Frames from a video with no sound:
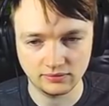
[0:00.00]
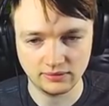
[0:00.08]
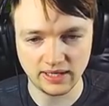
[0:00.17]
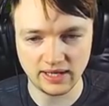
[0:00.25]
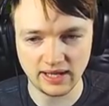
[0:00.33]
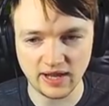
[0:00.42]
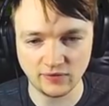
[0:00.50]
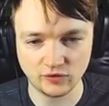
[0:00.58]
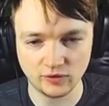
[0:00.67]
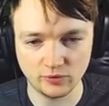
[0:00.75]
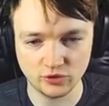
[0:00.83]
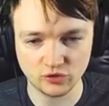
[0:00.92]
That
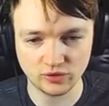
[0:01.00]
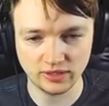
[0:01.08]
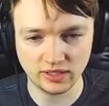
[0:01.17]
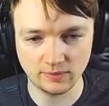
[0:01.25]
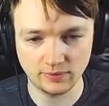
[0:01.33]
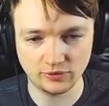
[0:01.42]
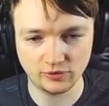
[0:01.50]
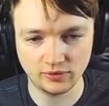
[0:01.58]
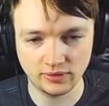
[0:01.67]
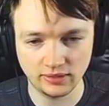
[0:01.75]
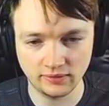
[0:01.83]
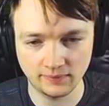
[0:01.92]
after image is really coming through,
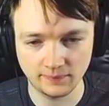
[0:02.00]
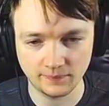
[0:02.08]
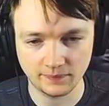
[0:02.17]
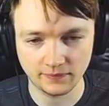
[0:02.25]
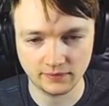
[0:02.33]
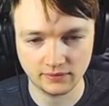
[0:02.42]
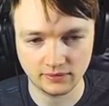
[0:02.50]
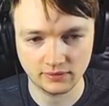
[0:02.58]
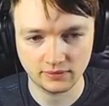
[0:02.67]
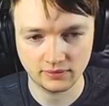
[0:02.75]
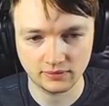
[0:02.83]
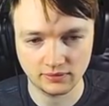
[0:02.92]
huh?
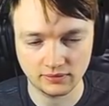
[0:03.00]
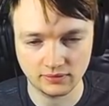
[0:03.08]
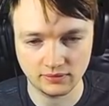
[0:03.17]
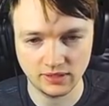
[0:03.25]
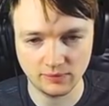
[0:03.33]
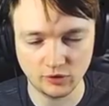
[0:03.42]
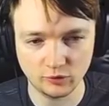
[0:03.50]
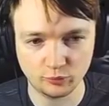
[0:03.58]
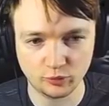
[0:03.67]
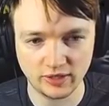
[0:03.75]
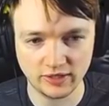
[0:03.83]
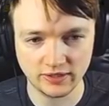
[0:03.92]
Then I'm going to
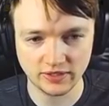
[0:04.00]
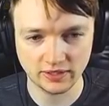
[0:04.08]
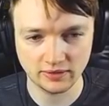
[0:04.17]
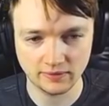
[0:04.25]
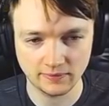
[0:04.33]
predator.